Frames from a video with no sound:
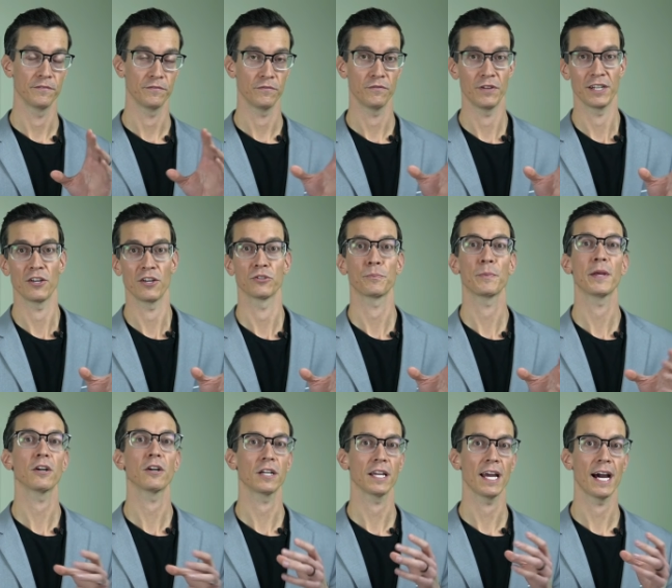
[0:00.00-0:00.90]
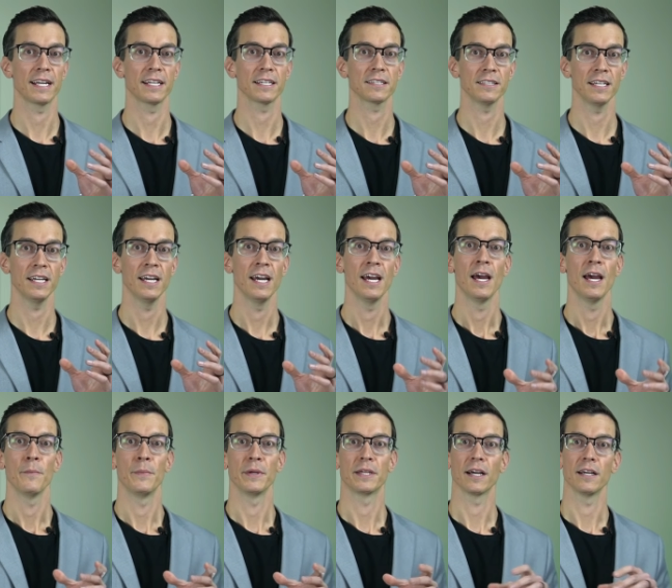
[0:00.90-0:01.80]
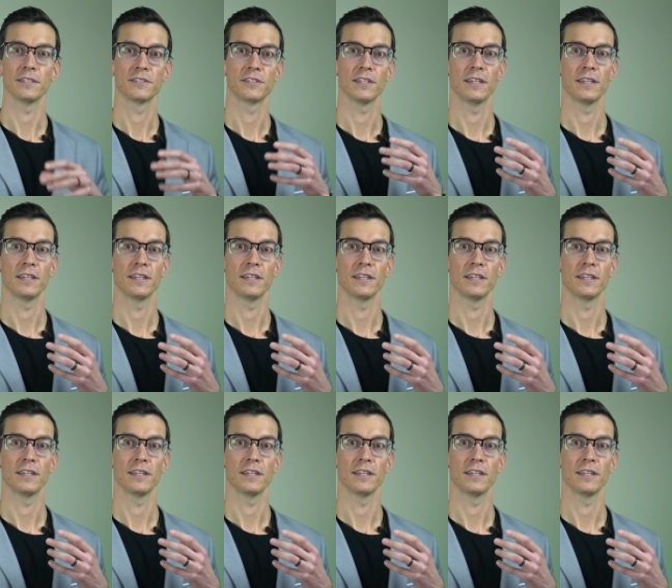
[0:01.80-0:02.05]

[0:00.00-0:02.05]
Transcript: videos periodically because